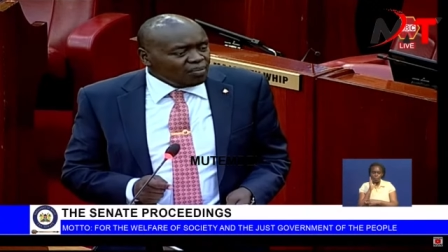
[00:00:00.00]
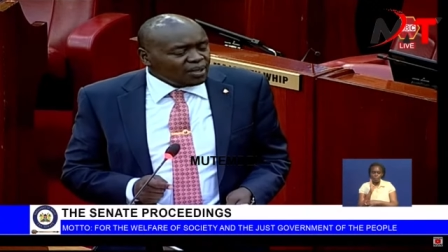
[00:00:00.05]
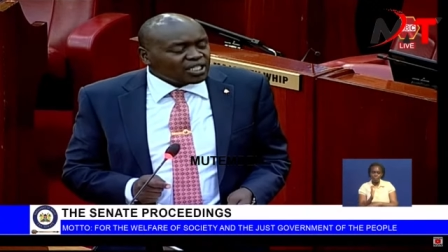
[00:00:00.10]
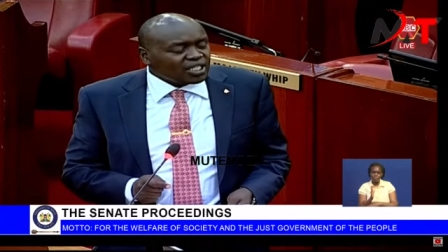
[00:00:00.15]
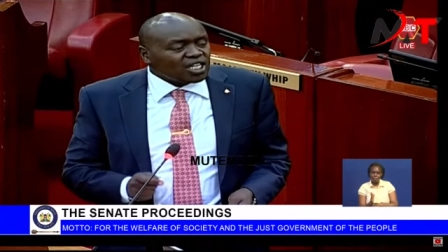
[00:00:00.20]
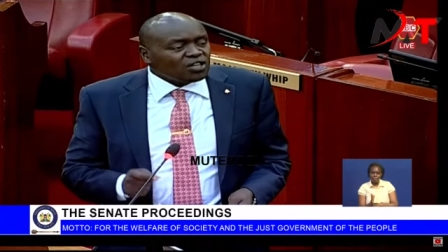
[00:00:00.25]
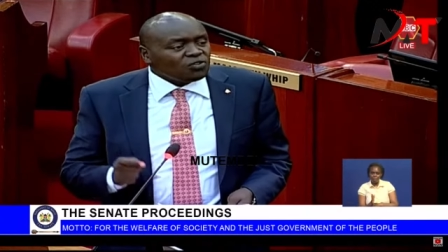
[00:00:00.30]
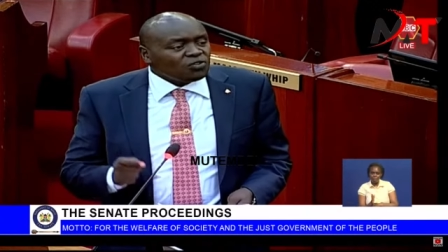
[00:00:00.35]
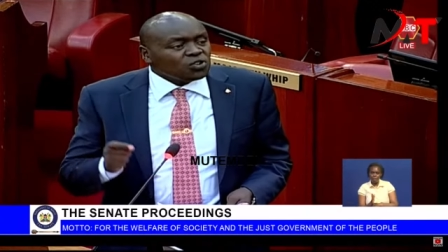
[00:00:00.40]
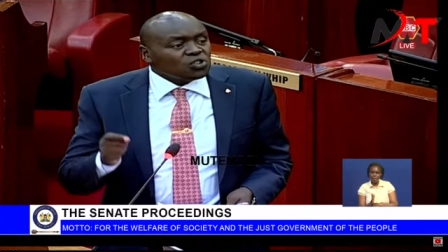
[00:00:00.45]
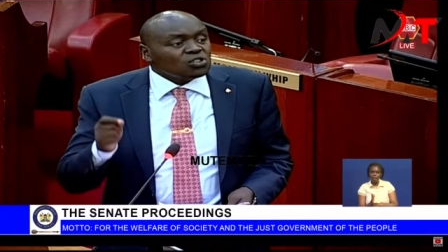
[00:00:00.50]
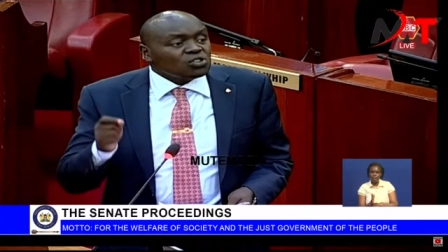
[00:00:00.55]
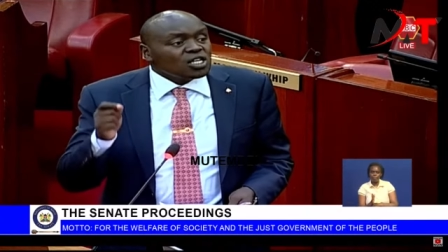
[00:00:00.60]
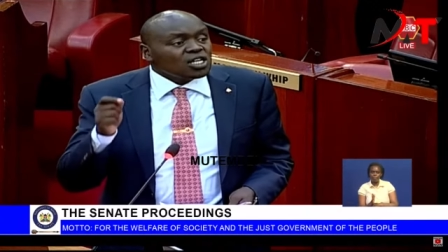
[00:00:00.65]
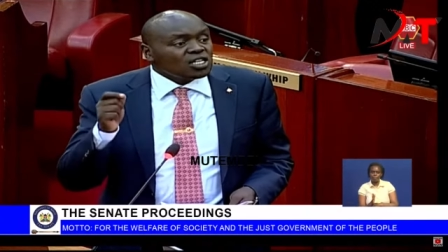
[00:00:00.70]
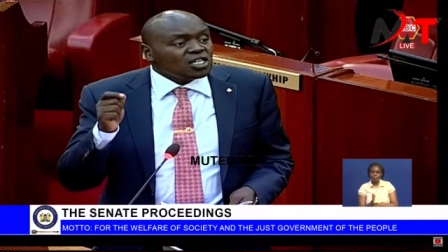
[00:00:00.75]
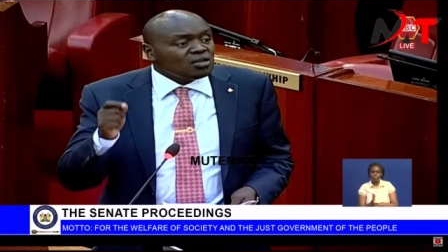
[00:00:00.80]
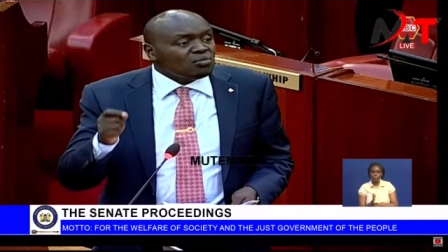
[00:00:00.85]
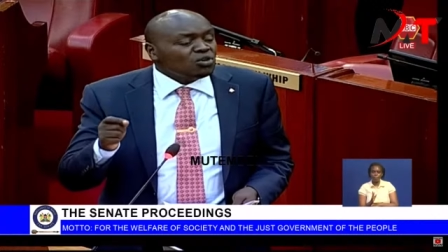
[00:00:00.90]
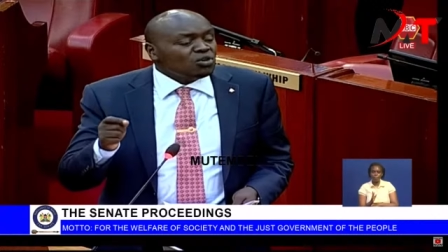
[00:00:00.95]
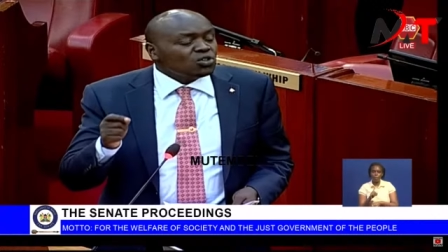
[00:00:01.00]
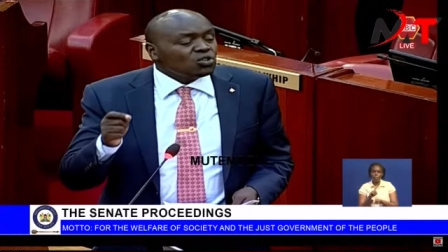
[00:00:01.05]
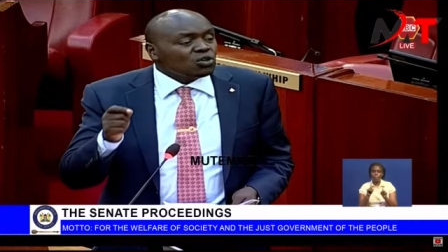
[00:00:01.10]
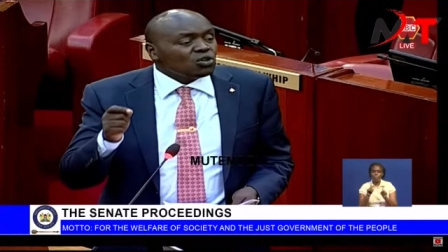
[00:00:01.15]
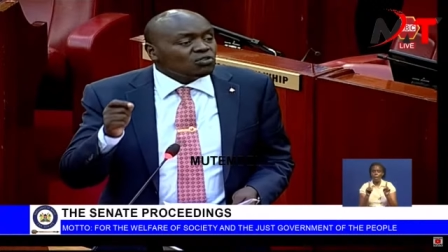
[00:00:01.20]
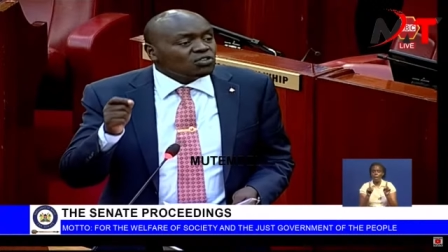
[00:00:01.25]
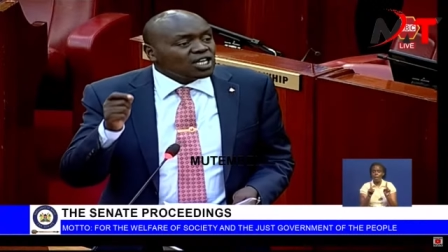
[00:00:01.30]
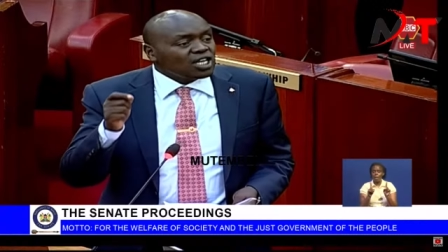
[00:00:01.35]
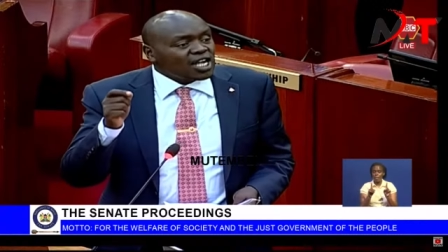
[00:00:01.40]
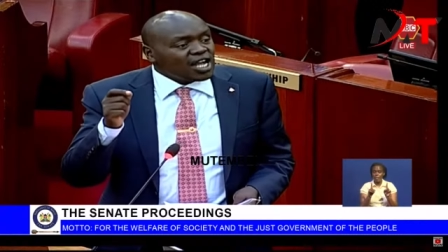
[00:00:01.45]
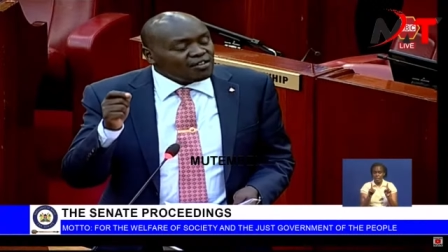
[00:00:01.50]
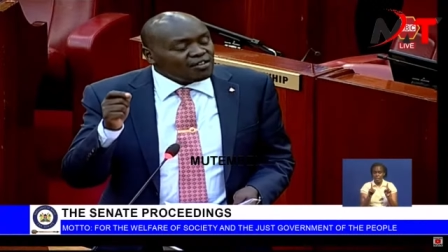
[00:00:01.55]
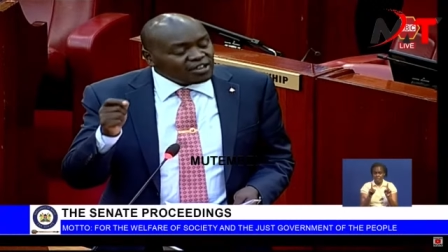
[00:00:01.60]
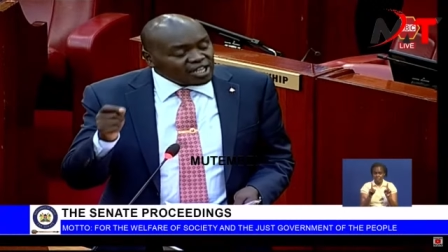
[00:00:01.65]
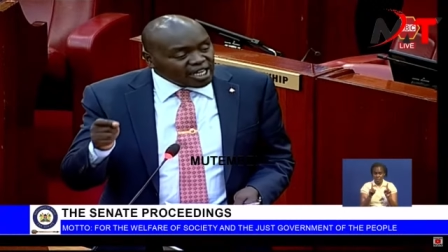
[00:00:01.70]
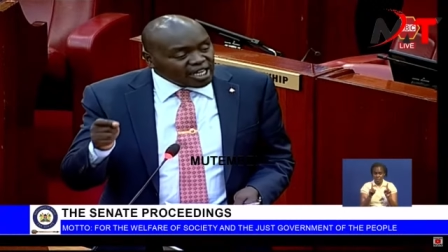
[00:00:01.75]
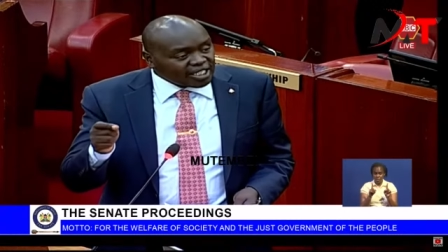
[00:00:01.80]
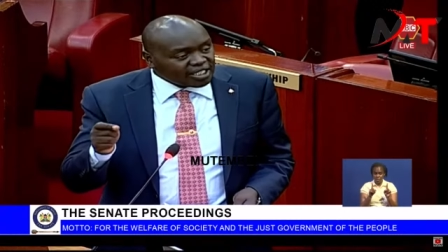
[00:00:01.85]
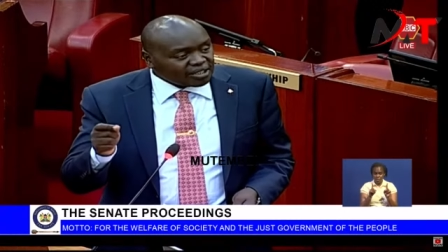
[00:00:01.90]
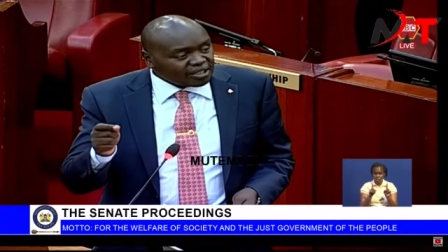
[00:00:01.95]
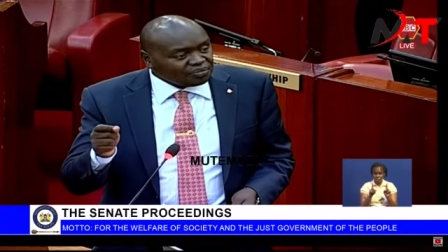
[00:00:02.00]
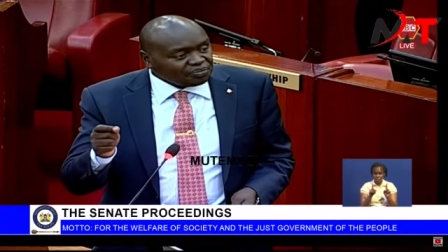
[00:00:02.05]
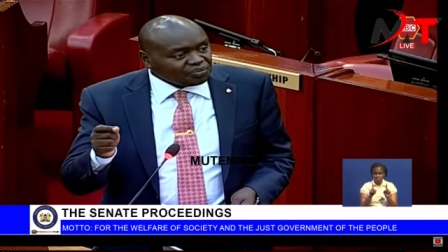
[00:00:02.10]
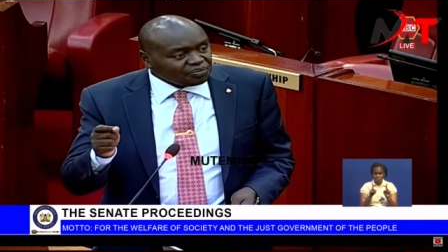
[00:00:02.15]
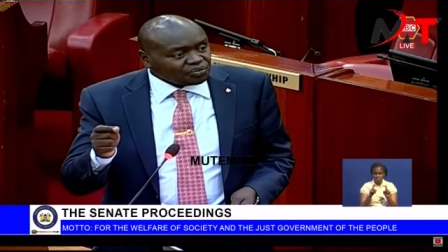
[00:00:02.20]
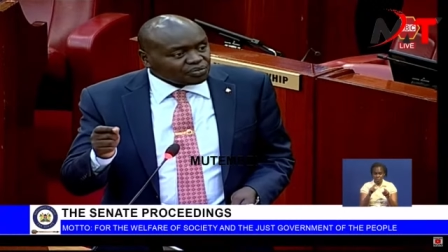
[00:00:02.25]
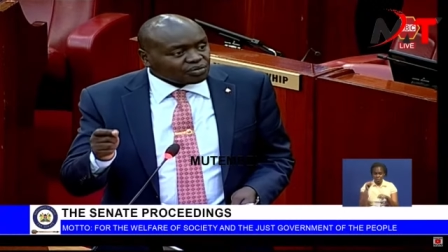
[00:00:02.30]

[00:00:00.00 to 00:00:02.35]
But unfortunately, most of the governors